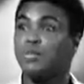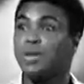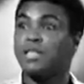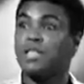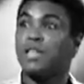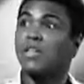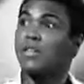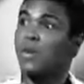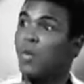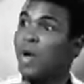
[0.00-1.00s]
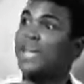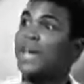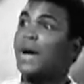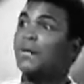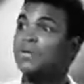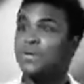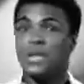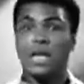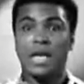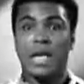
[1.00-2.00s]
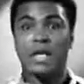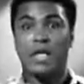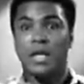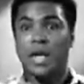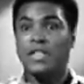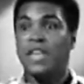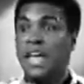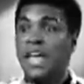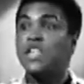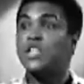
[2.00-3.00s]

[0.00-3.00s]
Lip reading: The president lived in a White House, and the